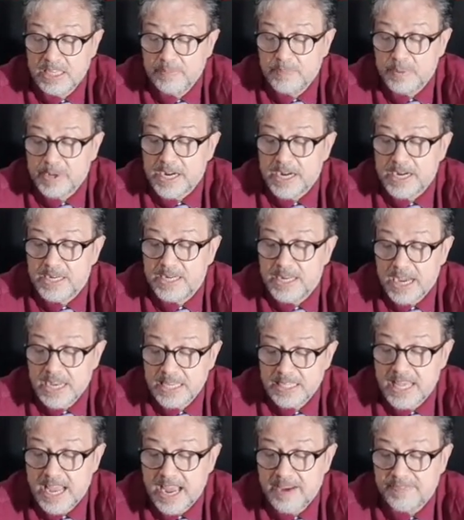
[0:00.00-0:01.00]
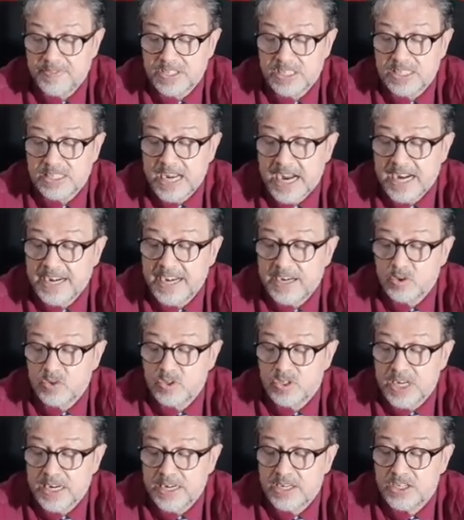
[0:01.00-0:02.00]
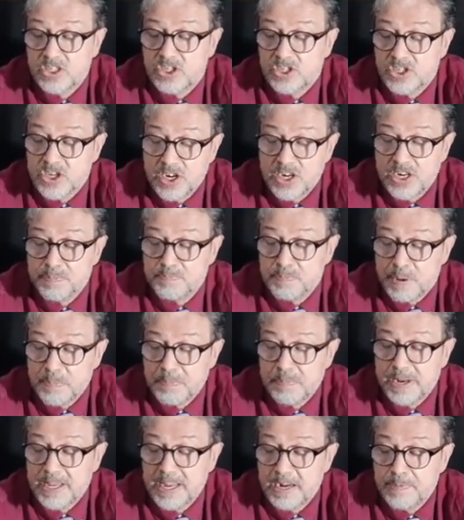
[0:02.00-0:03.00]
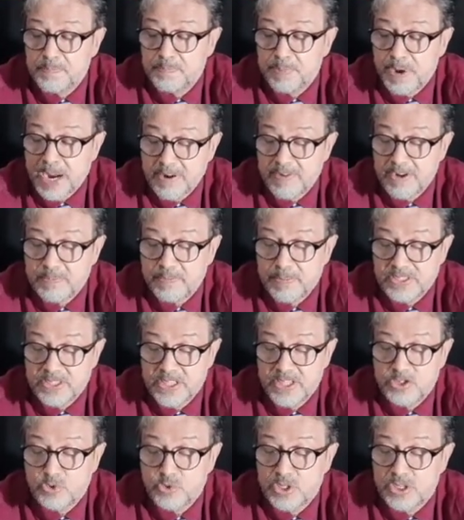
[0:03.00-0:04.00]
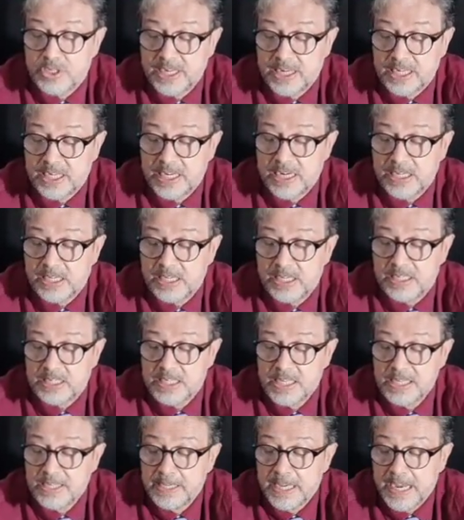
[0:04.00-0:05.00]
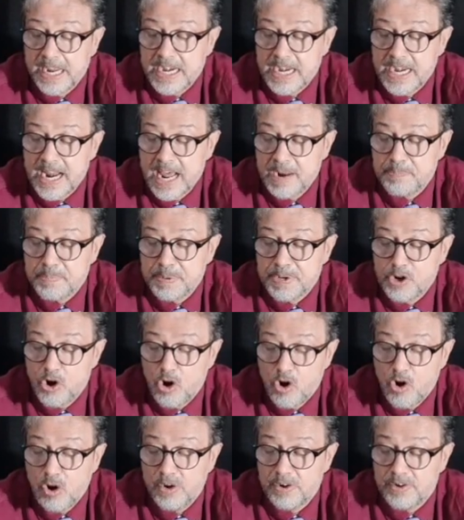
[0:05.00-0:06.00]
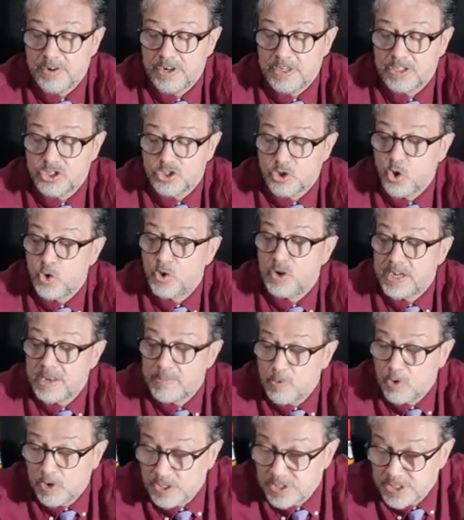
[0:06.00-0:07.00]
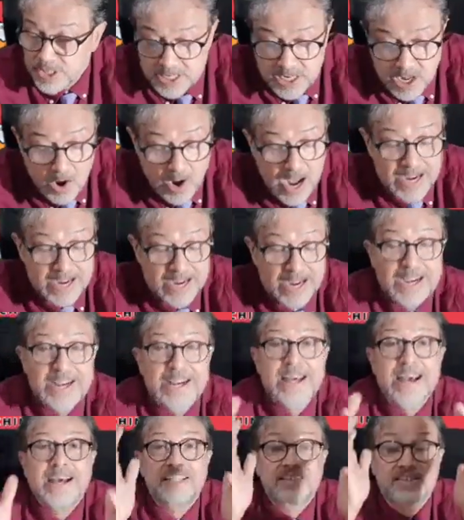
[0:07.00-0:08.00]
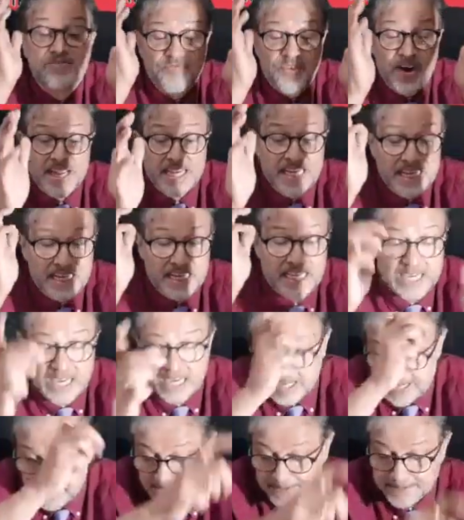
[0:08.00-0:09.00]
but it does have the standing to send a stern public and private message to the dictators in Naypyidaw, restore democracy now, and India has finally done it.